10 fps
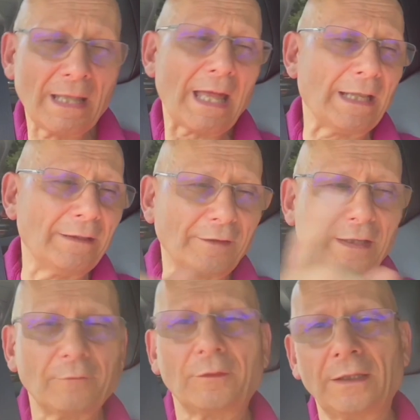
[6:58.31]
And this other
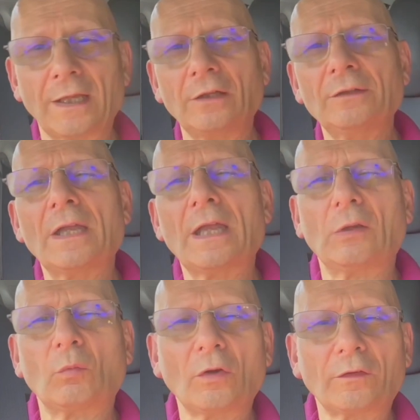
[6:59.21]
video,
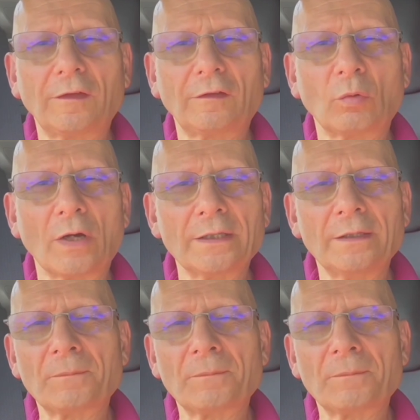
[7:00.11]
watch this one.